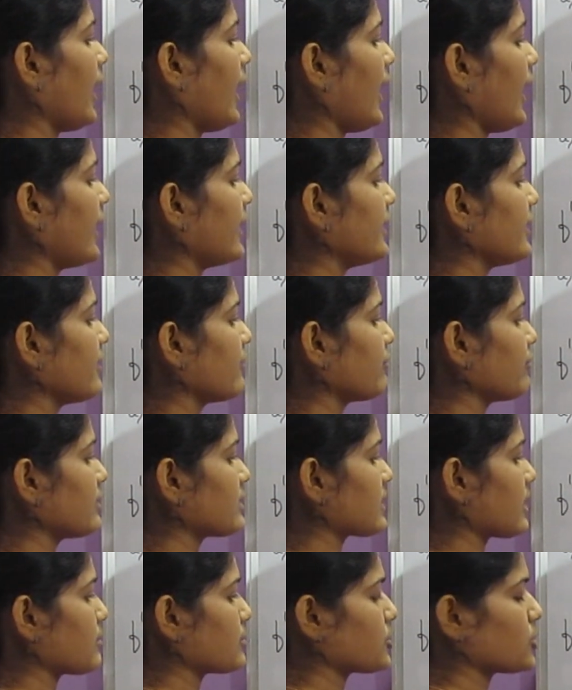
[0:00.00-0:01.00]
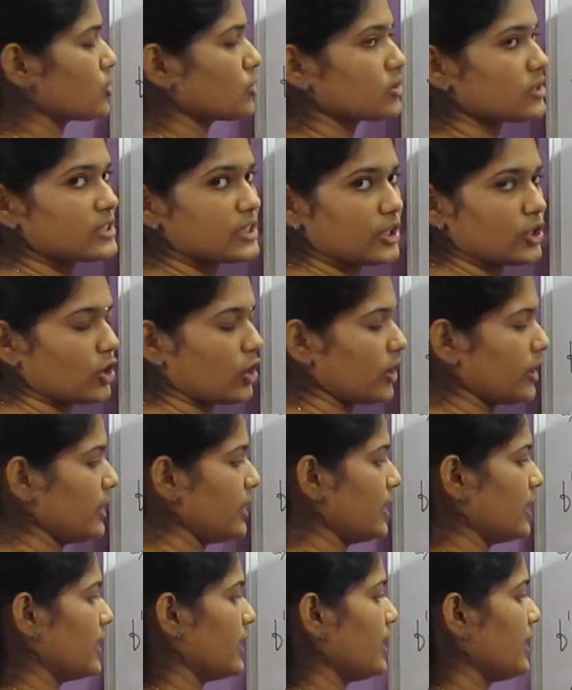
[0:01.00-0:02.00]
And if we substitute 0
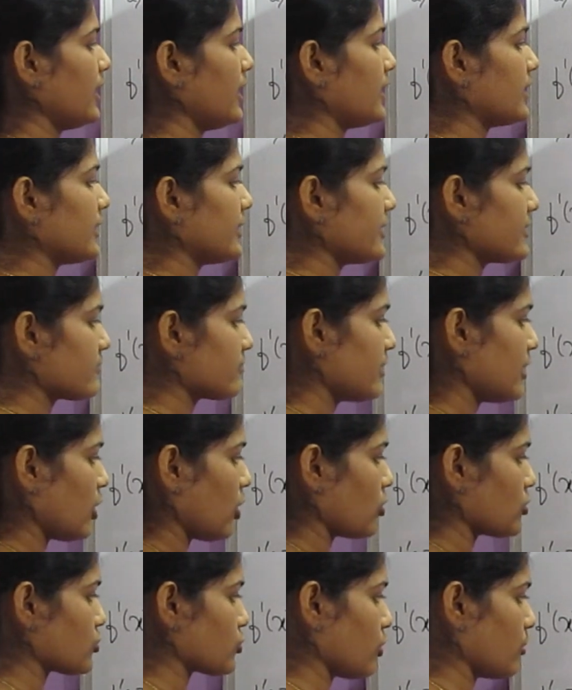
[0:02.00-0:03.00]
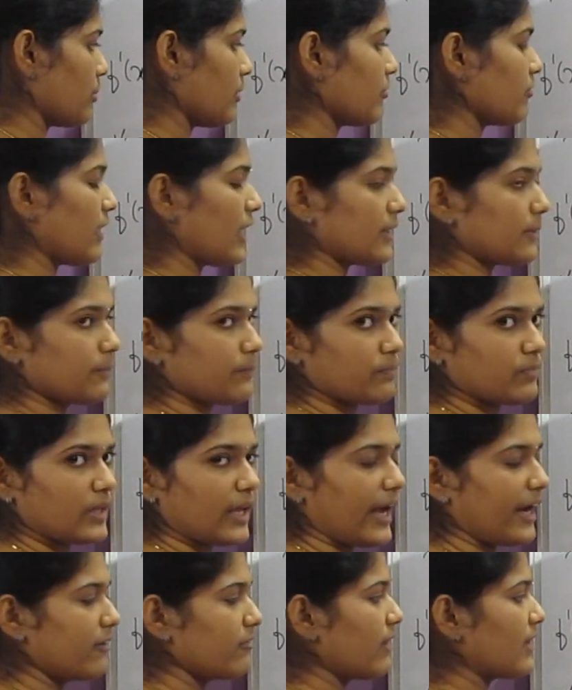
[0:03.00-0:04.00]
here, this will also be 1.
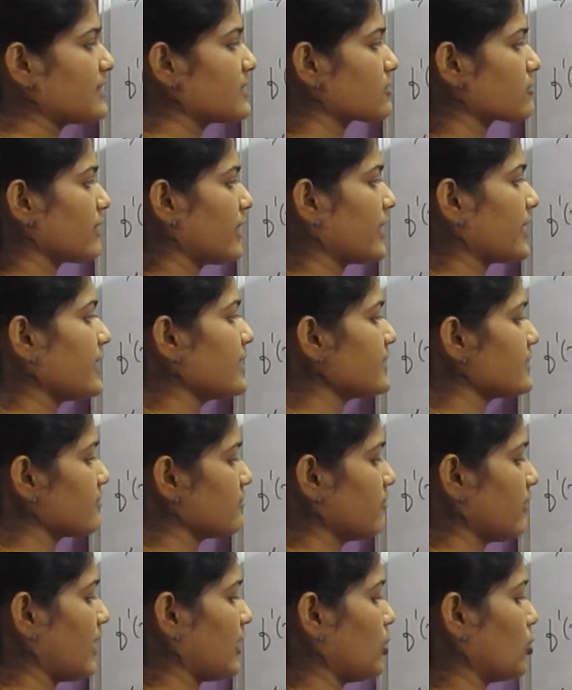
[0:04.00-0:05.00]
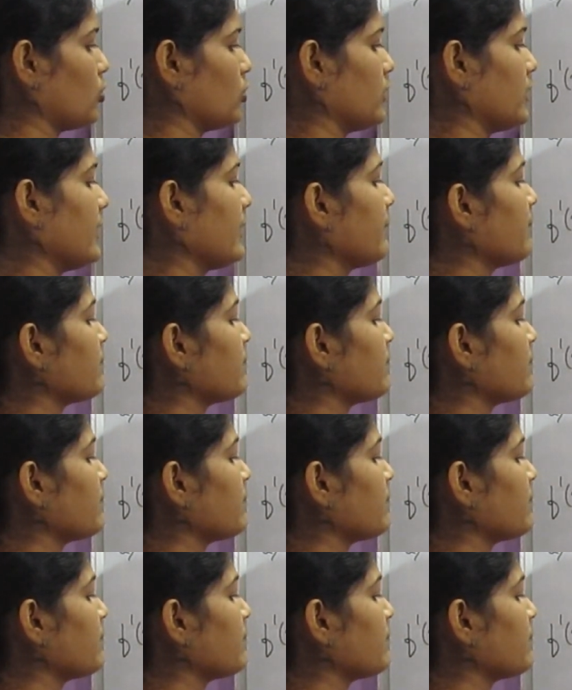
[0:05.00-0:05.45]
And 1 square is 1 only.